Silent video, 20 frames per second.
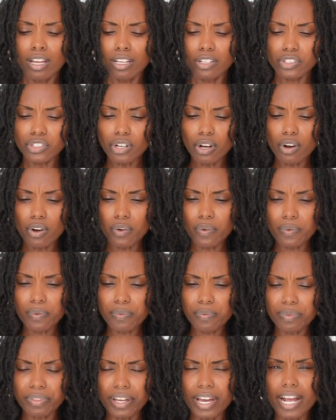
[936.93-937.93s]
So
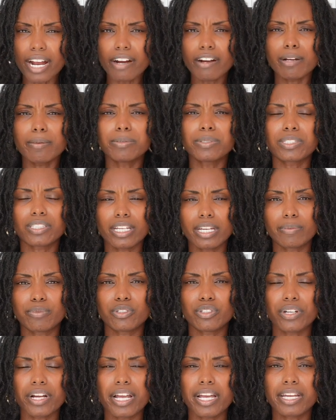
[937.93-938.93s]
the Arab slave
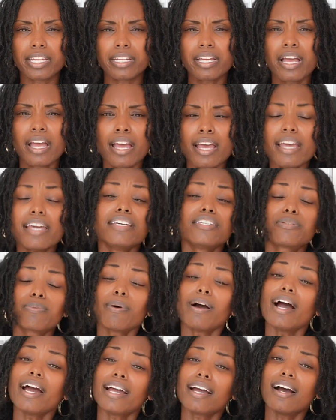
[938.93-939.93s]
trade is
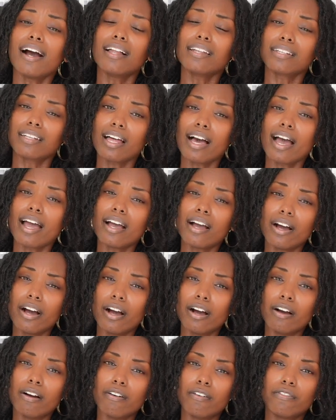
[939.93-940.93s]
why a lot
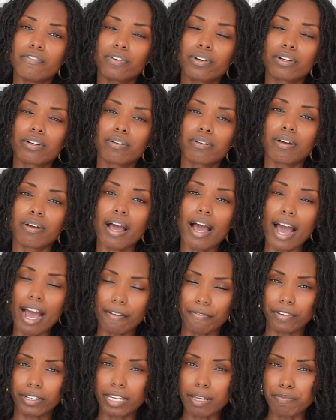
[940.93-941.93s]
of
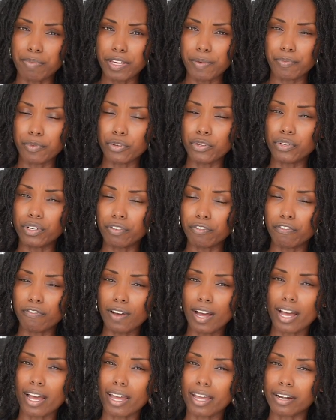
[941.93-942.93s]
African people you can
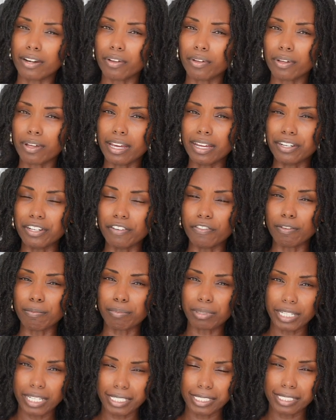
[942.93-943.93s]
find in different
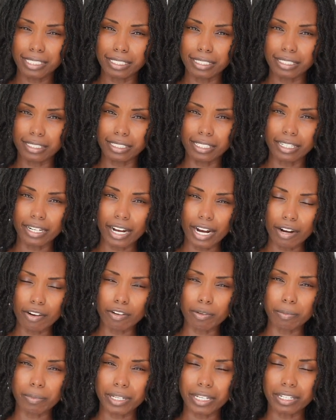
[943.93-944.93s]
places in
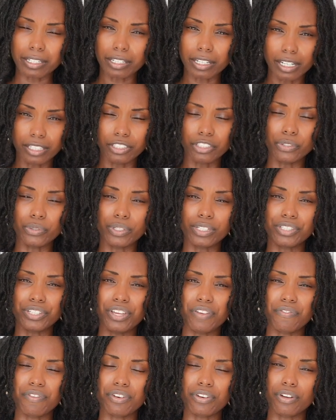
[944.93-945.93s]
Arabian countries,
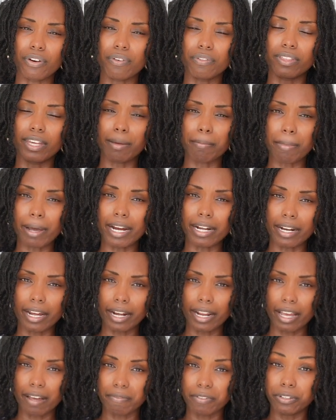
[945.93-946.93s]
even though they might not
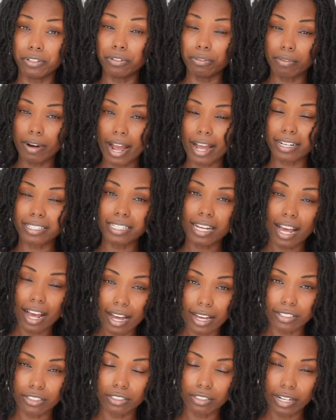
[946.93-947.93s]
have the direct
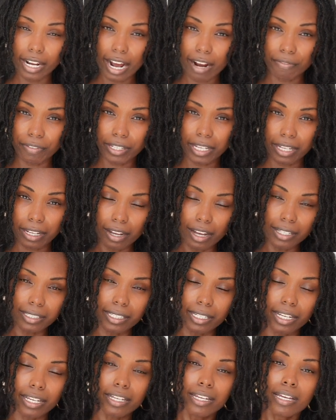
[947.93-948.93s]
ties to the African
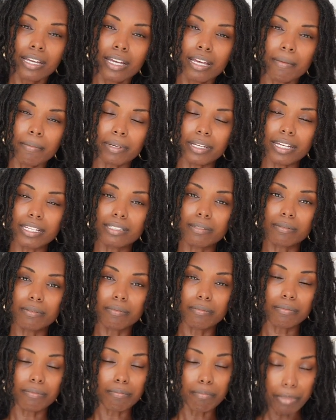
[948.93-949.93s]
continent, because
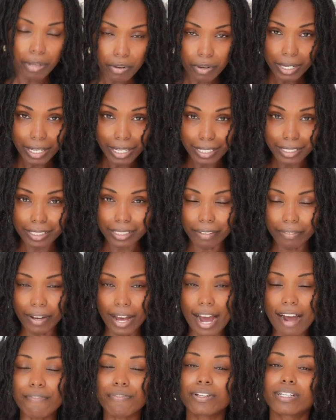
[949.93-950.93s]
millions of
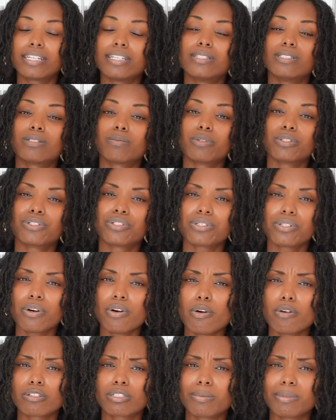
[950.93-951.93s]
Africans were
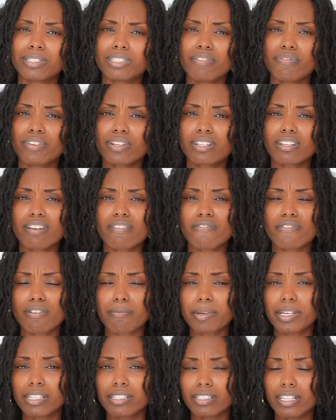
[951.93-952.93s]
sold specifically
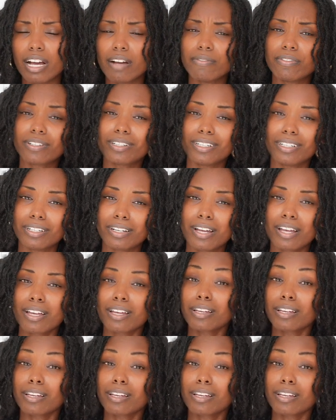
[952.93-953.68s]
from East Africa.